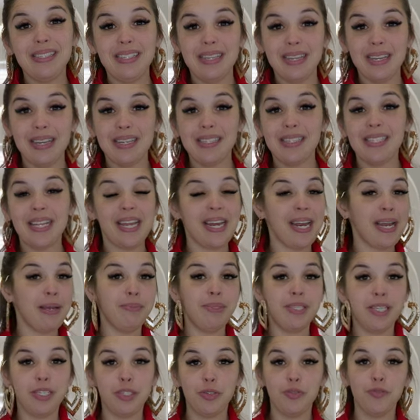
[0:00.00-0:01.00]
Diaz and I'm
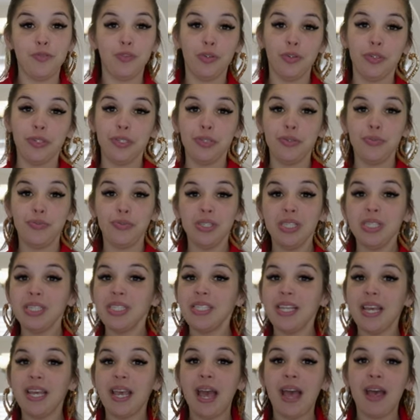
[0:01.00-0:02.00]
Central Florida's real
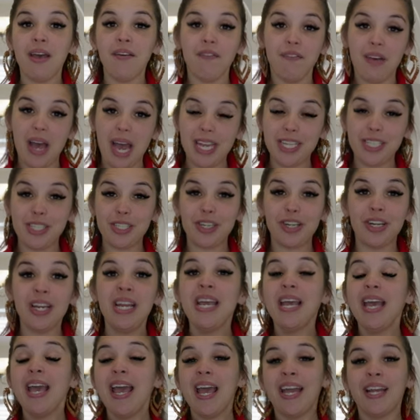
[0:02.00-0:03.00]
estate advisor
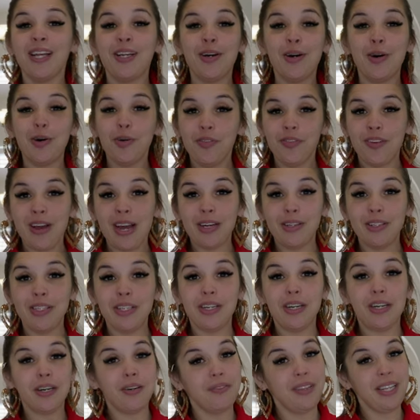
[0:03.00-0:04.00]
and co-founder
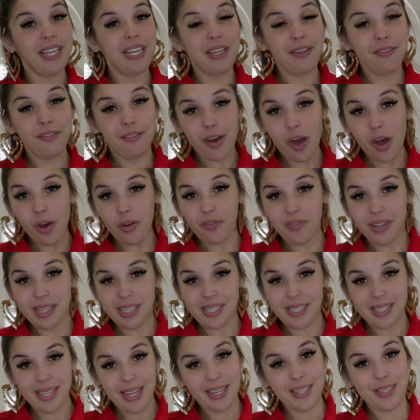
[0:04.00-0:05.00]
of the Evolve
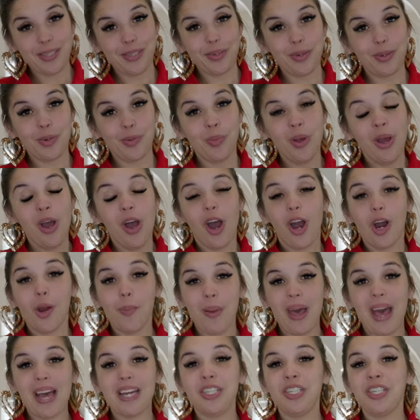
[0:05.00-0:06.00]
Estates Group. Our
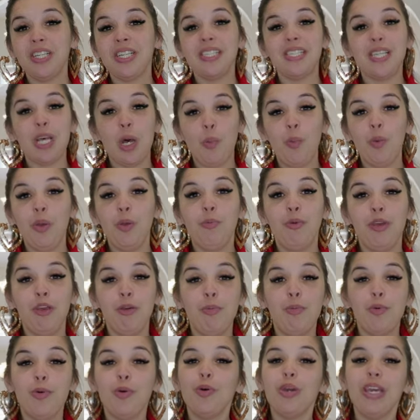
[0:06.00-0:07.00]
passion is helping
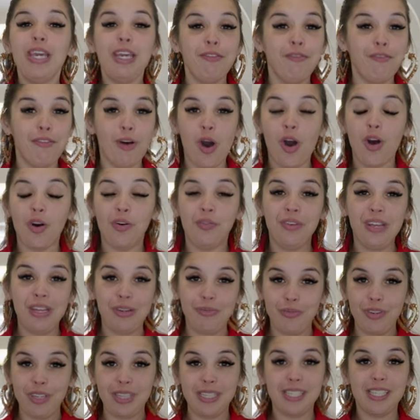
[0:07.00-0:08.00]
people evolve in
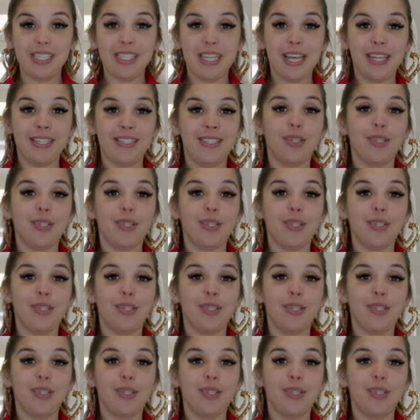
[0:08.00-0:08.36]
real estate.